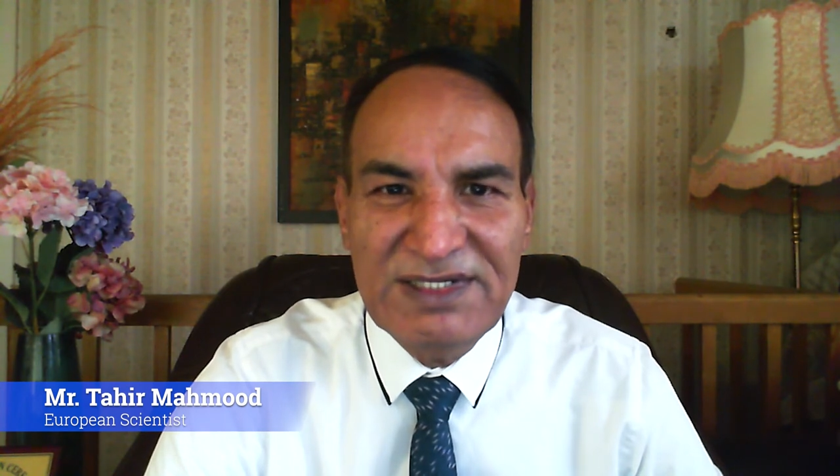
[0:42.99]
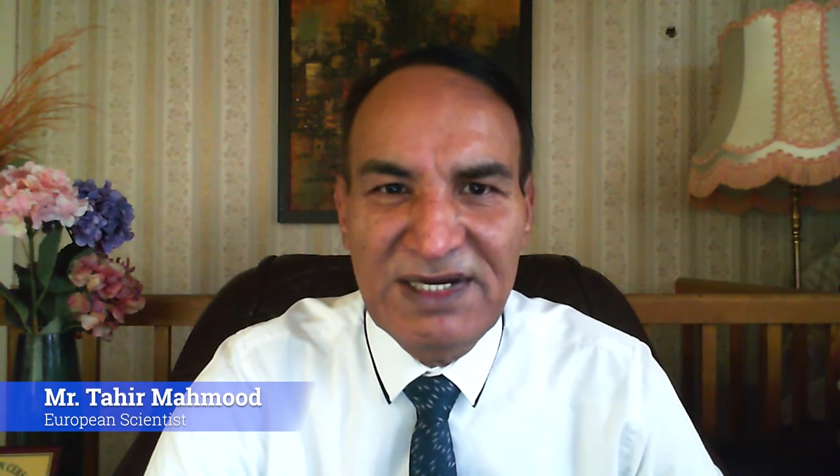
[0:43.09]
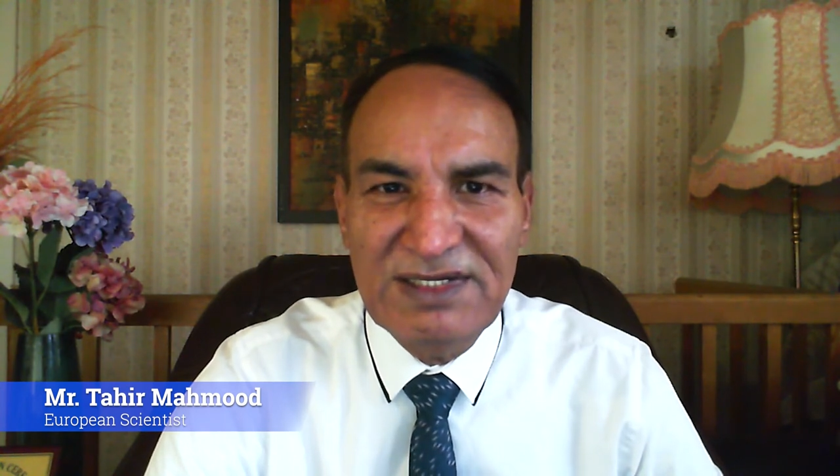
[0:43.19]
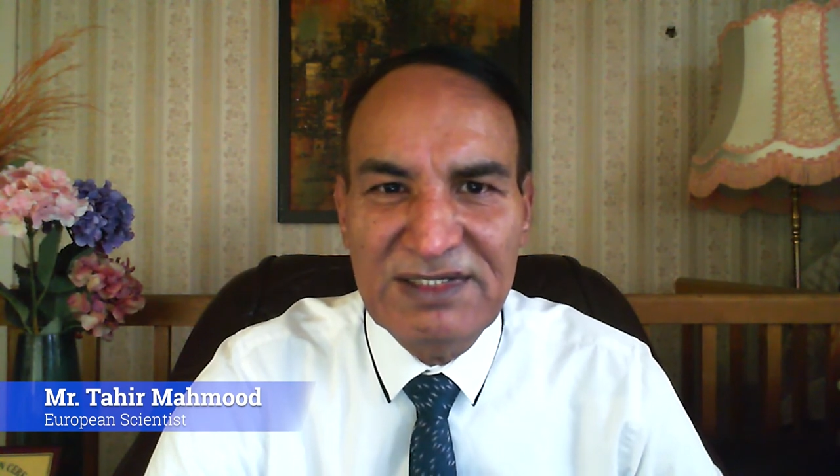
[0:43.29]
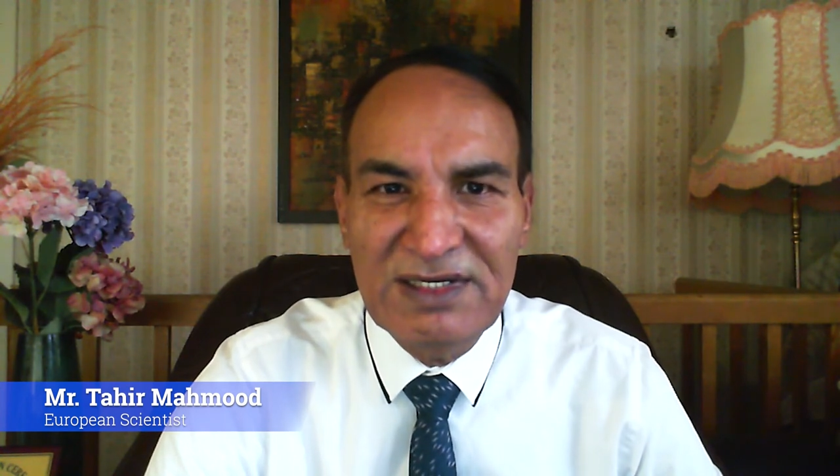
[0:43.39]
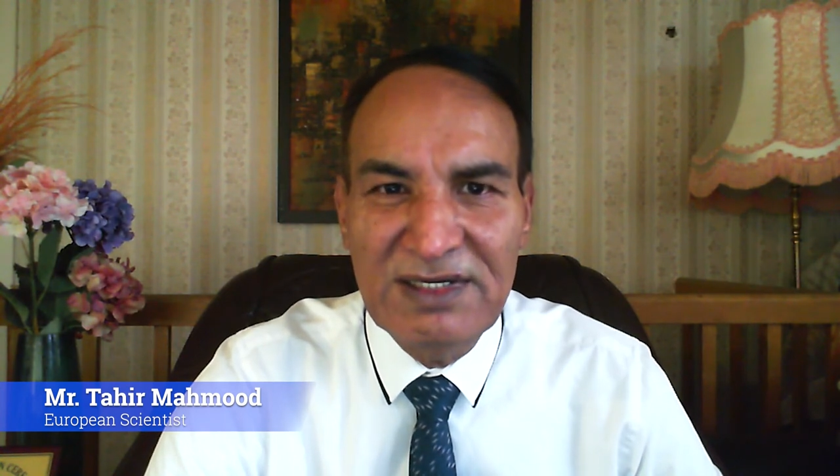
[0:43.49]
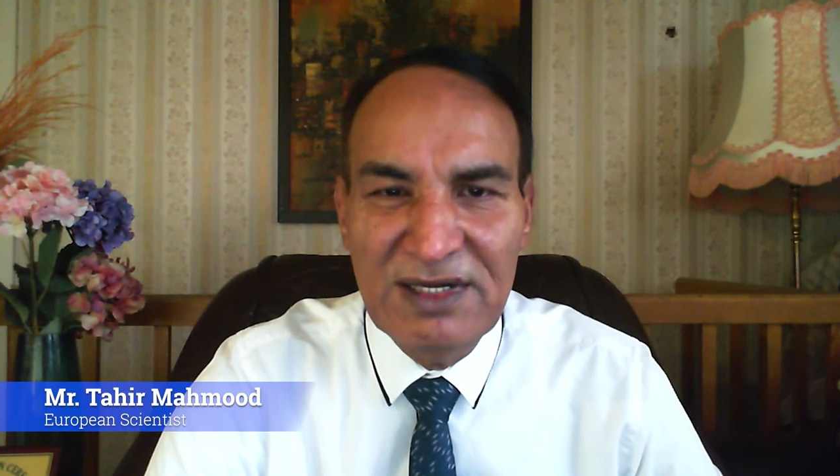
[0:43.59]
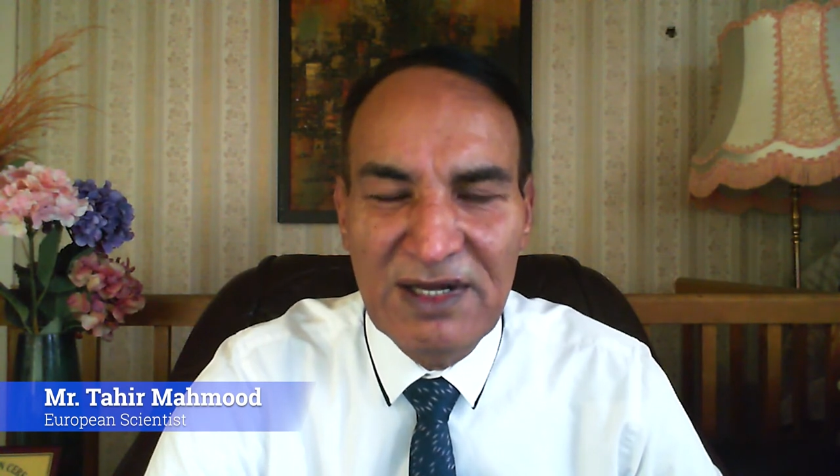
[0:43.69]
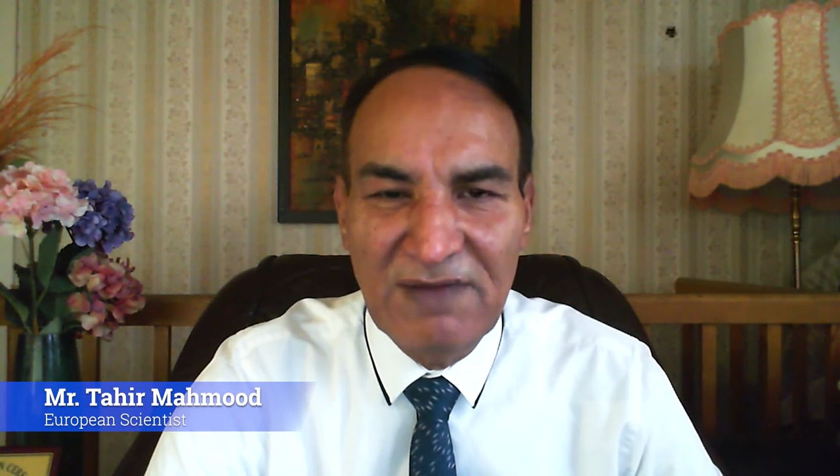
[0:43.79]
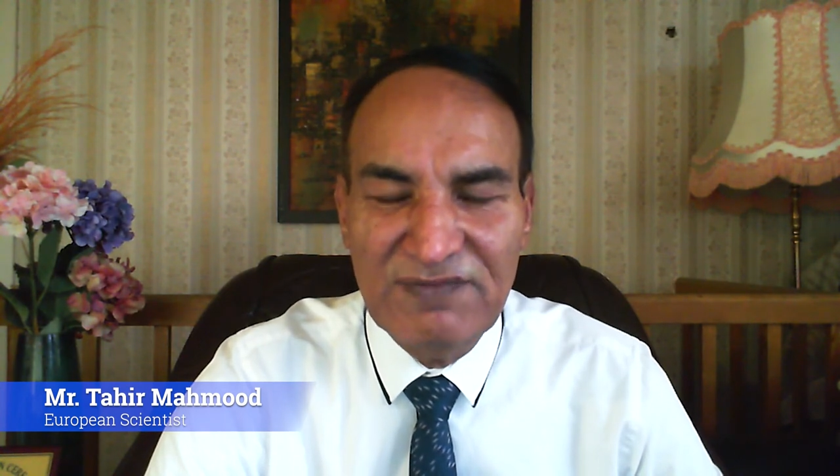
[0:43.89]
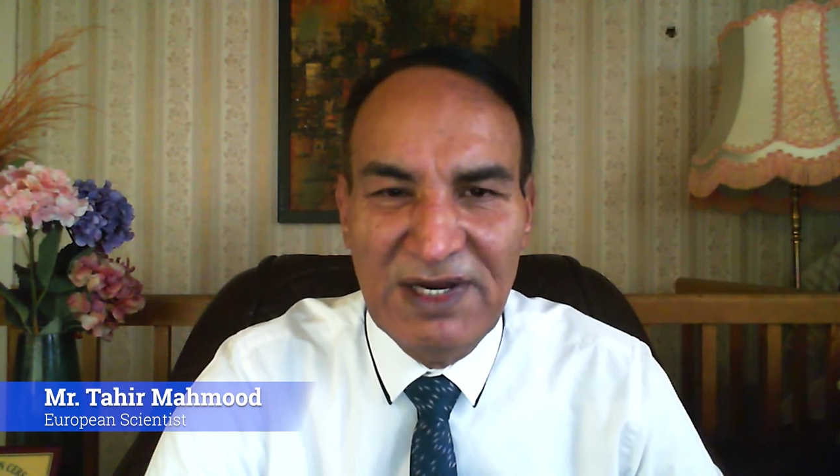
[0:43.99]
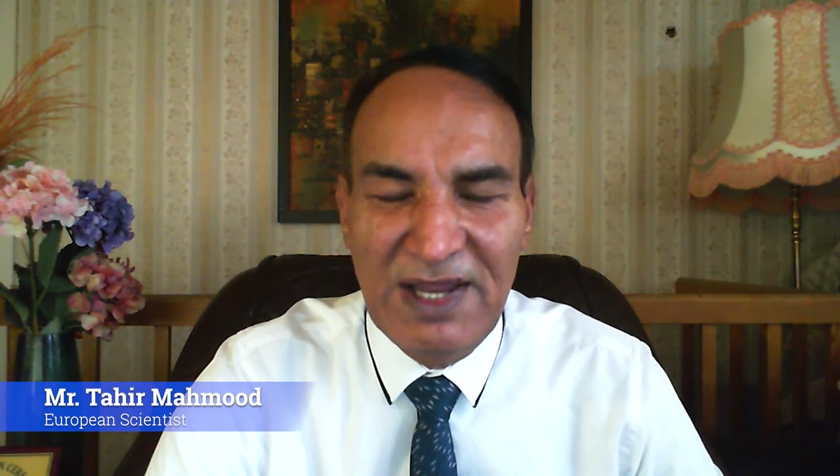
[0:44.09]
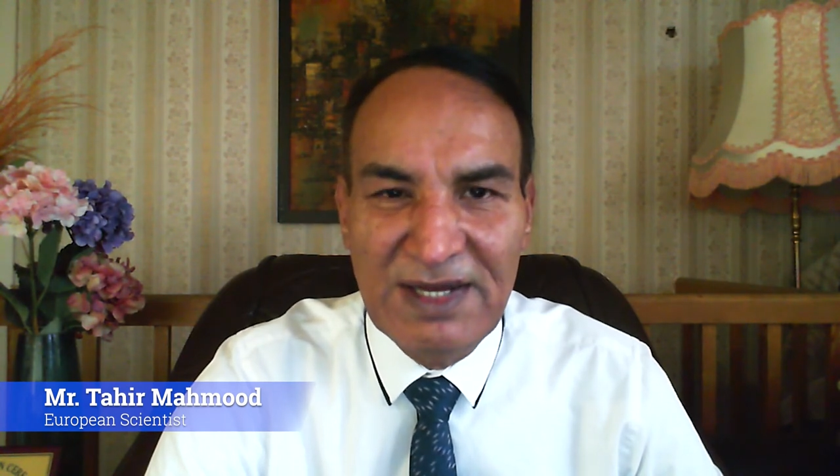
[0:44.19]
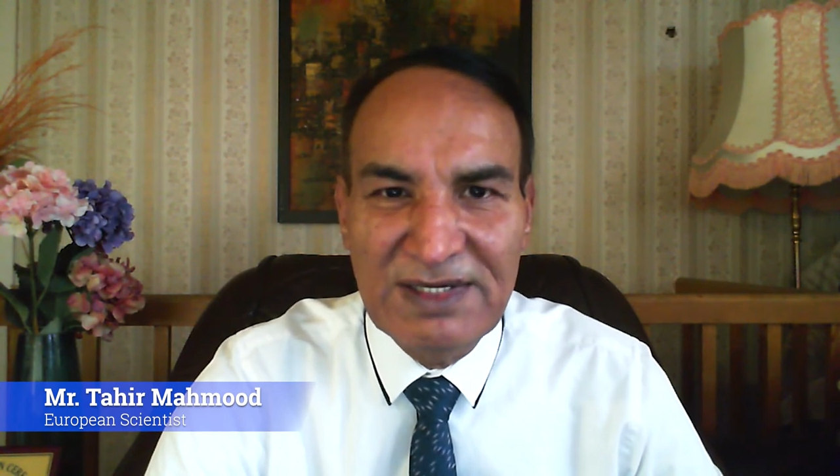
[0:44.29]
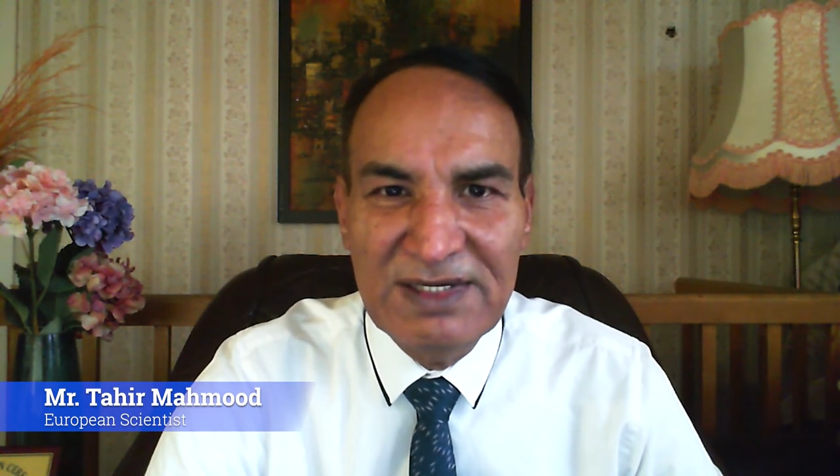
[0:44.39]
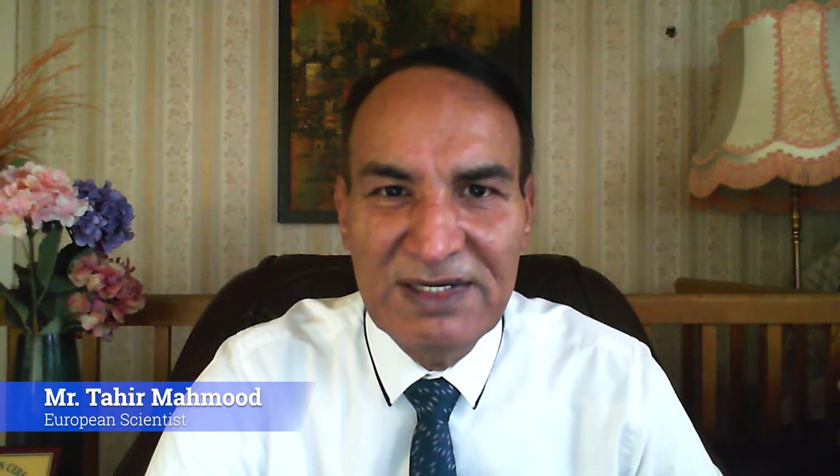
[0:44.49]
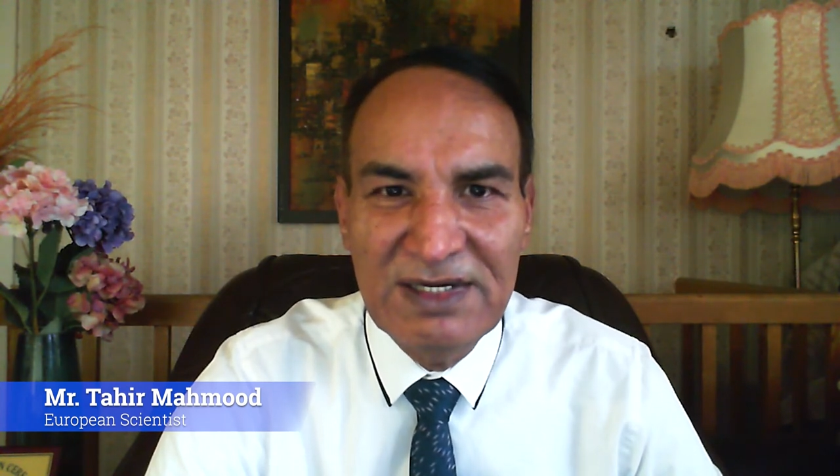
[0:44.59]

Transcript: citizen of the land.